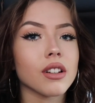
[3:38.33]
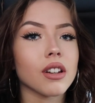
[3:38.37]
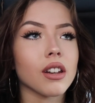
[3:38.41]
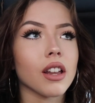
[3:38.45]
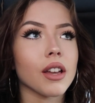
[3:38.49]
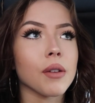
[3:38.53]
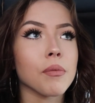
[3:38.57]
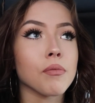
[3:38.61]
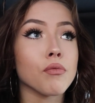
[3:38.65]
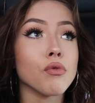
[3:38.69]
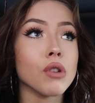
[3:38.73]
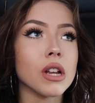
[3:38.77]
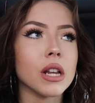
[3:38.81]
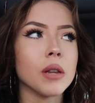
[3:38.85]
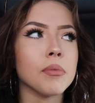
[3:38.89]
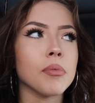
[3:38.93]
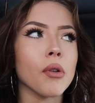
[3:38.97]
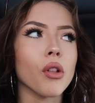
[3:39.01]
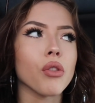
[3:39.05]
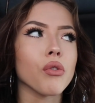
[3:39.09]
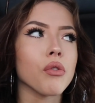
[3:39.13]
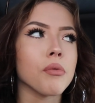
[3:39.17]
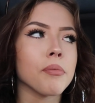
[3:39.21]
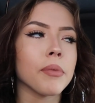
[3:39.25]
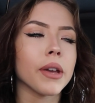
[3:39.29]
like really
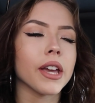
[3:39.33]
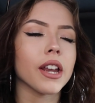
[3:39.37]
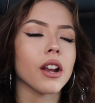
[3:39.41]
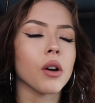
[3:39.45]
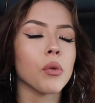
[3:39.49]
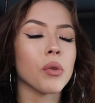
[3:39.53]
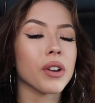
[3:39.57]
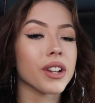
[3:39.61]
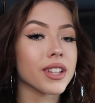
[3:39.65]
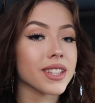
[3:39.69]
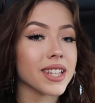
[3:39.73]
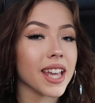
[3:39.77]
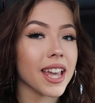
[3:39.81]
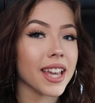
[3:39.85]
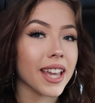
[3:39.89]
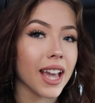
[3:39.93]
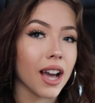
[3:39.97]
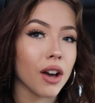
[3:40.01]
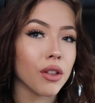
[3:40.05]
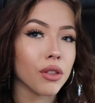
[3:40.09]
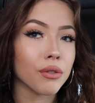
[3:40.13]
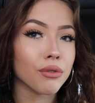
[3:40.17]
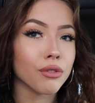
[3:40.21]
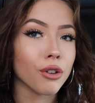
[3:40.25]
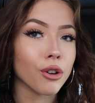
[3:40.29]
bothering me and I want to take it
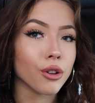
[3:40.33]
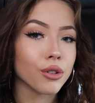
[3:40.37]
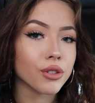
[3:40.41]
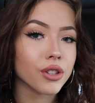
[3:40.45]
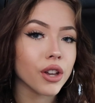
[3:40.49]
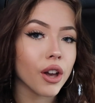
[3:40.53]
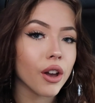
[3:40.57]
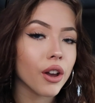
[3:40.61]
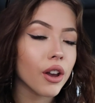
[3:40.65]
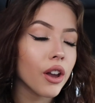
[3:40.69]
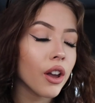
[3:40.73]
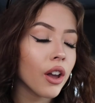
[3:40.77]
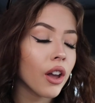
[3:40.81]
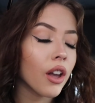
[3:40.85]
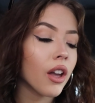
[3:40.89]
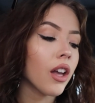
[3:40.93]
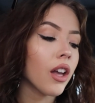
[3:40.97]
out the photo.